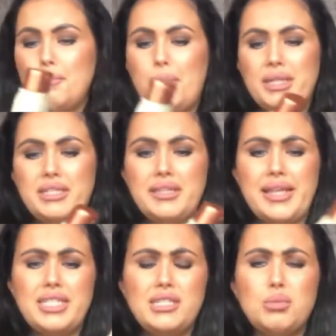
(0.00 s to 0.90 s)
But
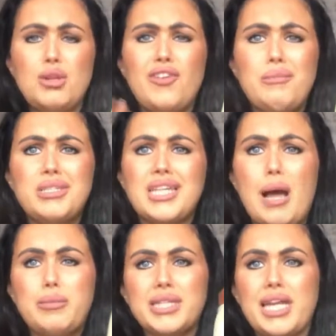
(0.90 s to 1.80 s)
this, when I feel my
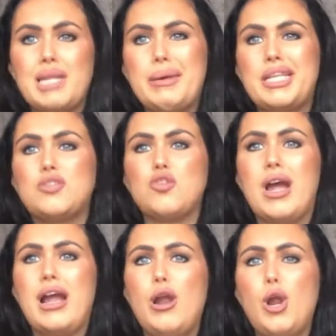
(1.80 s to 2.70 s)
scalp's getting a bit
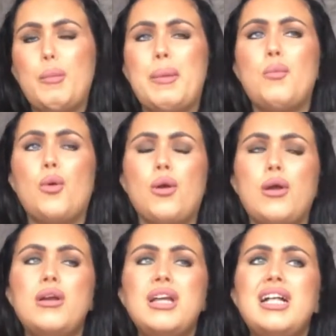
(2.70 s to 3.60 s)
drier or a bit more...
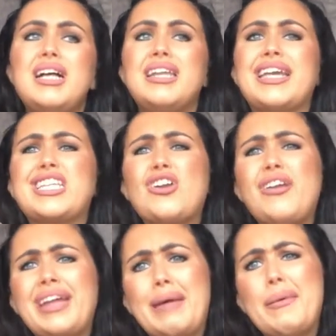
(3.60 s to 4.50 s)
like
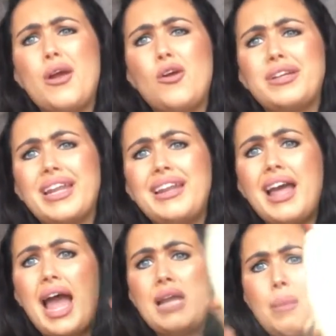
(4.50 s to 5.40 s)
starting to get a bit irritated,
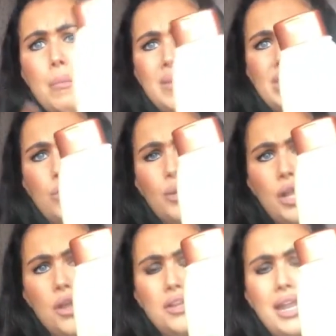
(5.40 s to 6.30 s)
I whip this one
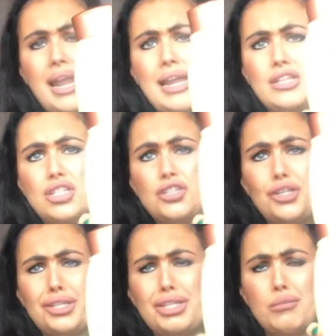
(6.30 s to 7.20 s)
out and I just
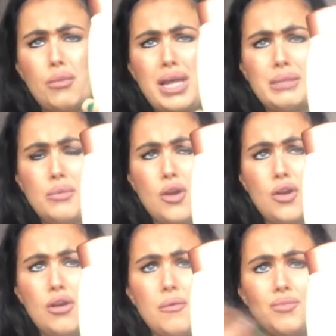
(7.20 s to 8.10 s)
use it as my
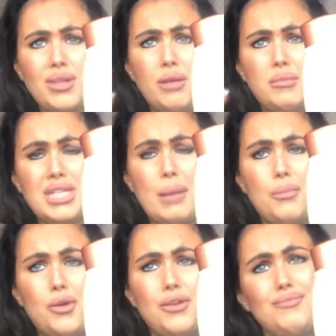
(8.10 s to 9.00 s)
hair on my
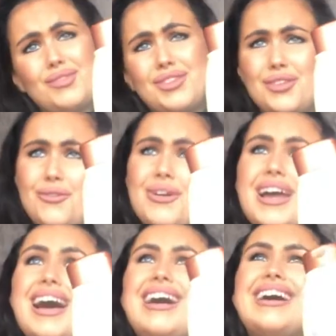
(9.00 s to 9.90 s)
shampoo. No,
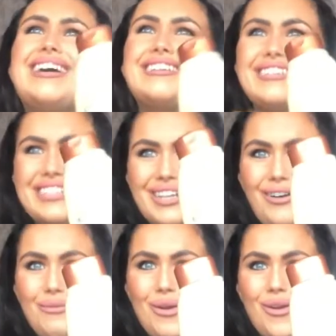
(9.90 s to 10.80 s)
I use it
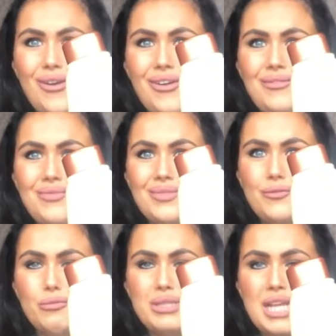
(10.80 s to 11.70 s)
on my hair
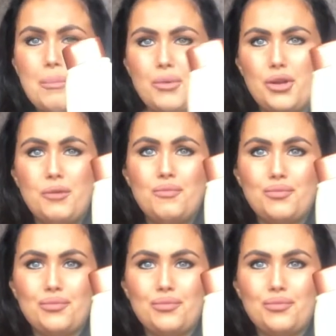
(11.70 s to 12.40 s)
for my shampoo.